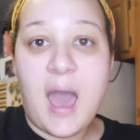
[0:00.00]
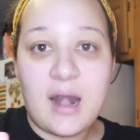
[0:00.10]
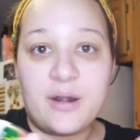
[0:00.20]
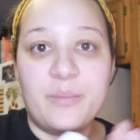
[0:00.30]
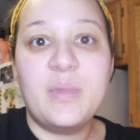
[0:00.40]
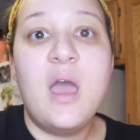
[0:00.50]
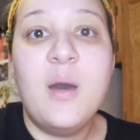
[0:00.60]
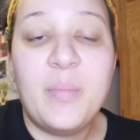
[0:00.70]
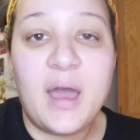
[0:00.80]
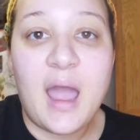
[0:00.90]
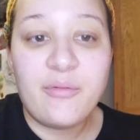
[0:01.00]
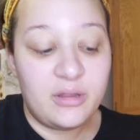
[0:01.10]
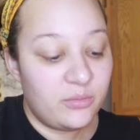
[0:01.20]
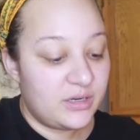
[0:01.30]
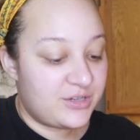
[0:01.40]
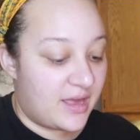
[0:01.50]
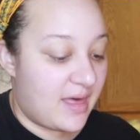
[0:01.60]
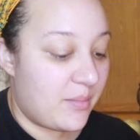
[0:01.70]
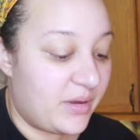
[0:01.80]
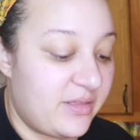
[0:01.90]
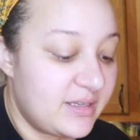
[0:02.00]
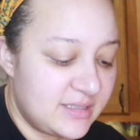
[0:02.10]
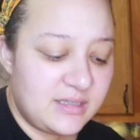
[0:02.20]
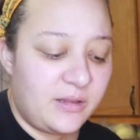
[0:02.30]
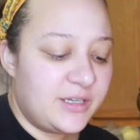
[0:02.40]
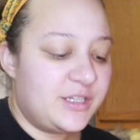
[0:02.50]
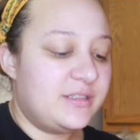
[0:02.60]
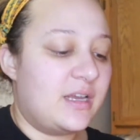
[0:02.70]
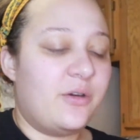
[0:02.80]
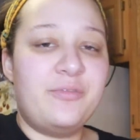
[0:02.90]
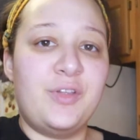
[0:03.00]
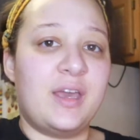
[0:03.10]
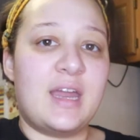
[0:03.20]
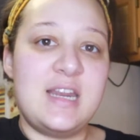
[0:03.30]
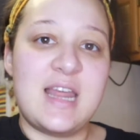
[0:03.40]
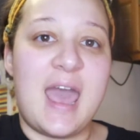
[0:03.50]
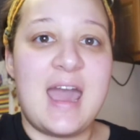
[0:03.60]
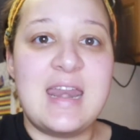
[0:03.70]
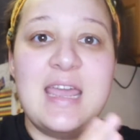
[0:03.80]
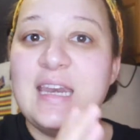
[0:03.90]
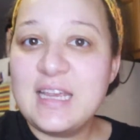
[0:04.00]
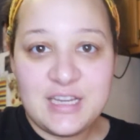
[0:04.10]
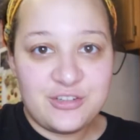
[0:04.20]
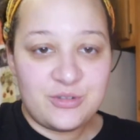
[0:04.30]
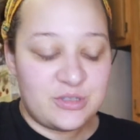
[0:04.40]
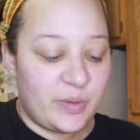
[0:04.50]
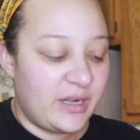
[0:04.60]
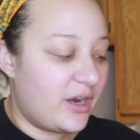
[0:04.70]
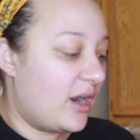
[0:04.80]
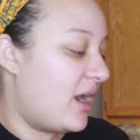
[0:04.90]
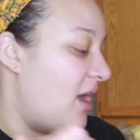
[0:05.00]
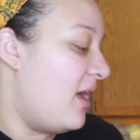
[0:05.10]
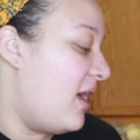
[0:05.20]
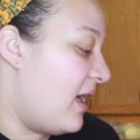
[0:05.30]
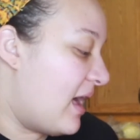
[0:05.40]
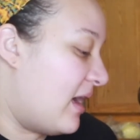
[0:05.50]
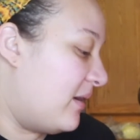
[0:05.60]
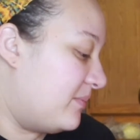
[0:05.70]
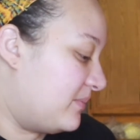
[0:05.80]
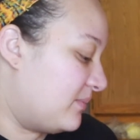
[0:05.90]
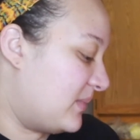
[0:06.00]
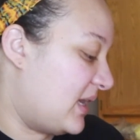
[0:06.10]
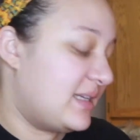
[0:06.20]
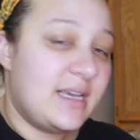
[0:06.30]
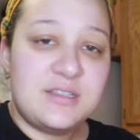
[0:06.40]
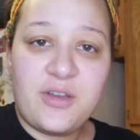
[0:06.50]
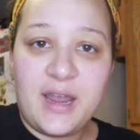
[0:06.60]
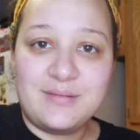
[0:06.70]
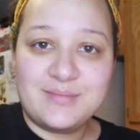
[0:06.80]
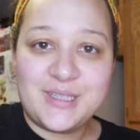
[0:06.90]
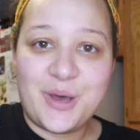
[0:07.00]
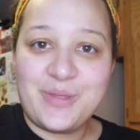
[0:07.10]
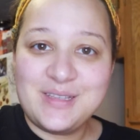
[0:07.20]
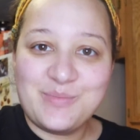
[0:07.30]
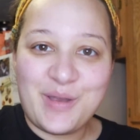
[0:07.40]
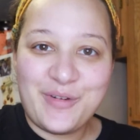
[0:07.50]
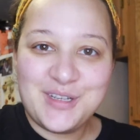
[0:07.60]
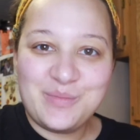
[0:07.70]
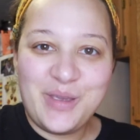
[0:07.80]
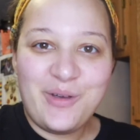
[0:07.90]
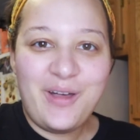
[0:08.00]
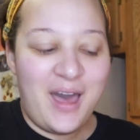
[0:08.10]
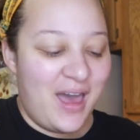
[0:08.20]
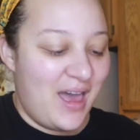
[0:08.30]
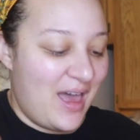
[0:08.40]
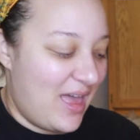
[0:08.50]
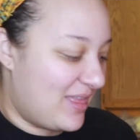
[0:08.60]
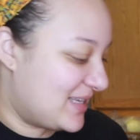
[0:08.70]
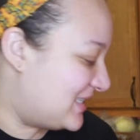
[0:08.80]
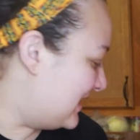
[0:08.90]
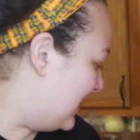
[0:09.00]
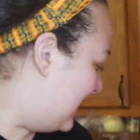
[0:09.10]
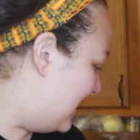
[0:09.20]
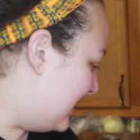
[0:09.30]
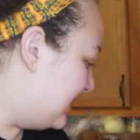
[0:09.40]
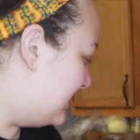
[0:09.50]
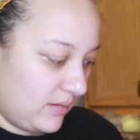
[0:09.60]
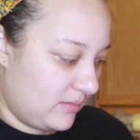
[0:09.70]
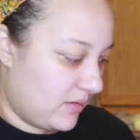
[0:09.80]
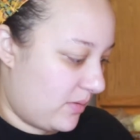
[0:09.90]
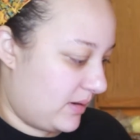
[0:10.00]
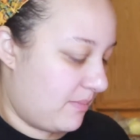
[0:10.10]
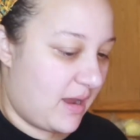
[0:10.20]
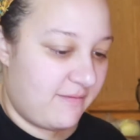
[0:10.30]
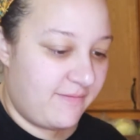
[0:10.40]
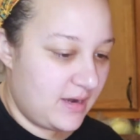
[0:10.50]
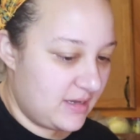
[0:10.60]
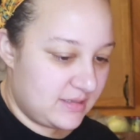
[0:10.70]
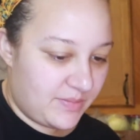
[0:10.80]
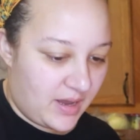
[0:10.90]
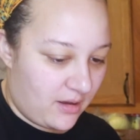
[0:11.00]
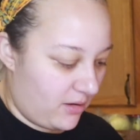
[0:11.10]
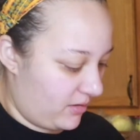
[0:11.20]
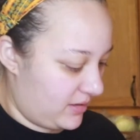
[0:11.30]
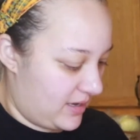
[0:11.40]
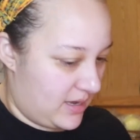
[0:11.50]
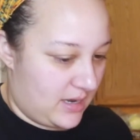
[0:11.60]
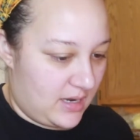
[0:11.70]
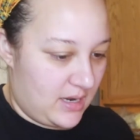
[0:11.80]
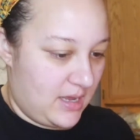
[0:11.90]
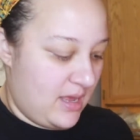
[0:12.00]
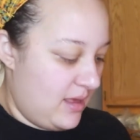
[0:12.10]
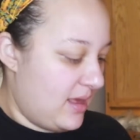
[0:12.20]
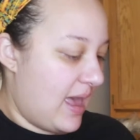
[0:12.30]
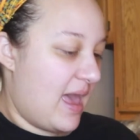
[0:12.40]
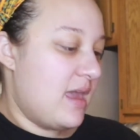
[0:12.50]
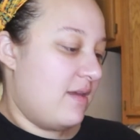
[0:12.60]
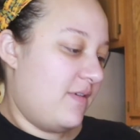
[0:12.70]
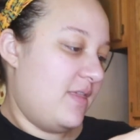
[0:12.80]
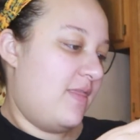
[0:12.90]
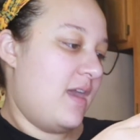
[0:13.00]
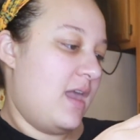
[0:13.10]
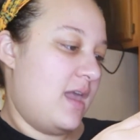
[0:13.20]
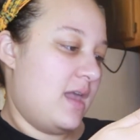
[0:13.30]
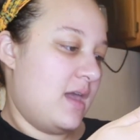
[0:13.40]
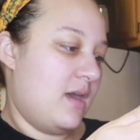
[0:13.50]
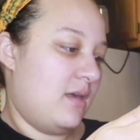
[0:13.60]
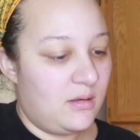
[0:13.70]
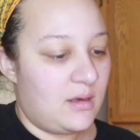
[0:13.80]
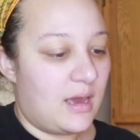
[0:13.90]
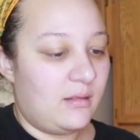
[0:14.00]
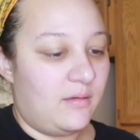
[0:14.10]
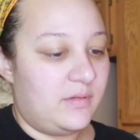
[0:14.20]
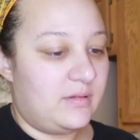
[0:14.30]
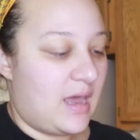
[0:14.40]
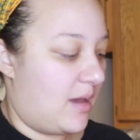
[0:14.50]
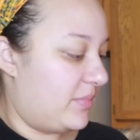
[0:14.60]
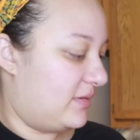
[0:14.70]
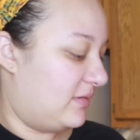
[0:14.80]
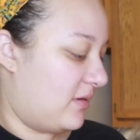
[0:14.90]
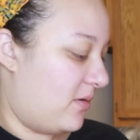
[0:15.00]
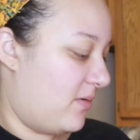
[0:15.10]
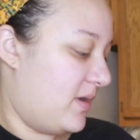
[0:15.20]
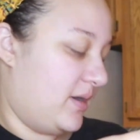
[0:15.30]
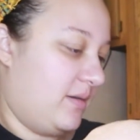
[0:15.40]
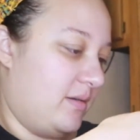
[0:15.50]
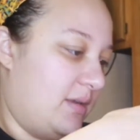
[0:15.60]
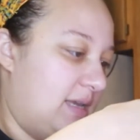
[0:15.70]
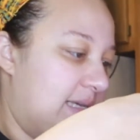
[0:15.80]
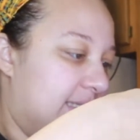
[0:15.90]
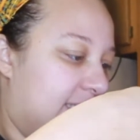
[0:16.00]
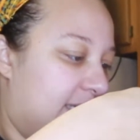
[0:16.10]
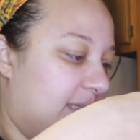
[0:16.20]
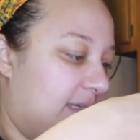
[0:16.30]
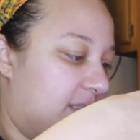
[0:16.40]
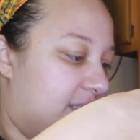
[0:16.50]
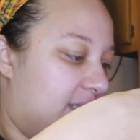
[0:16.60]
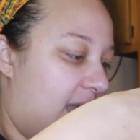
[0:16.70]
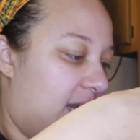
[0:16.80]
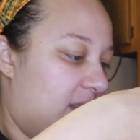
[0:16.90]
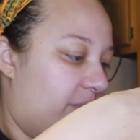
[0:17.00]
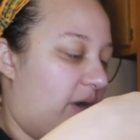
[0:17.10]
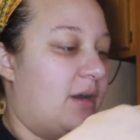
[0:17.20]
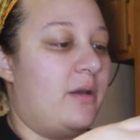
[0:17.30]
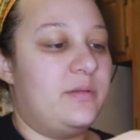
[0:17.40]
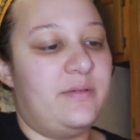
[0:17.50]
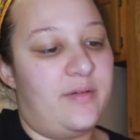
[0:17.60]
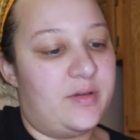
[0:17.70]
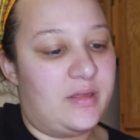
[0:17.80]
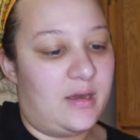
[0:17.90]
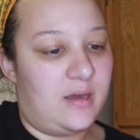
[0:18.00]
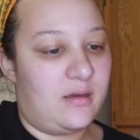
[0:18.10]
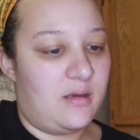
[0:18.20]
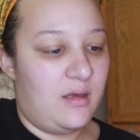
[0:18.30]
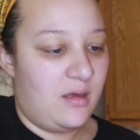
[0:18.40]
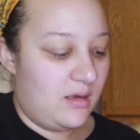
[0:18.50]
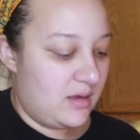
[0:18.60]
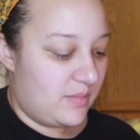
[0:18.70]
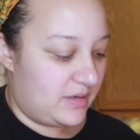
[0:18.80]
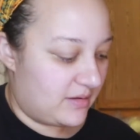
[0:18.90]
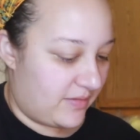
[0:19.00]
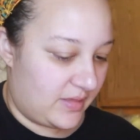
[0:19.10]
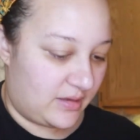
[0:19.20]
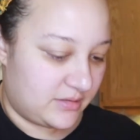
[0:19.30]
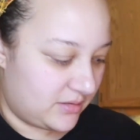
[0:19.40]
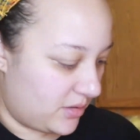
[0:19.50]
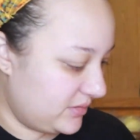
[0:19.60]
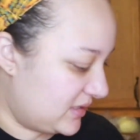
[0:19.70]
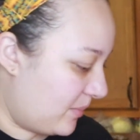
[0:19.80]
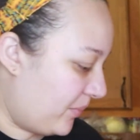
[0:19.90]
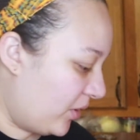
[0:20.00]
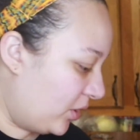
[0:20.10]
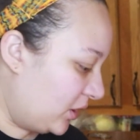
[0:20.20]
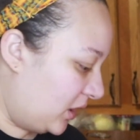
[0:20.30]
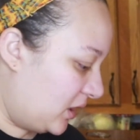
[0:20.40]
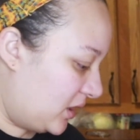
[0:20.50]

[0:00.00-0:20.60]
I don't know, but I really want to try that. But this is delicious. I don't feel like I need to add any additional sweetener. It tastes great. So this is my first meal. Let's go into my FitnessPal and add everything. I love this app. It's so easy, like just scanning the barcodes of everything. Makes everything so simple.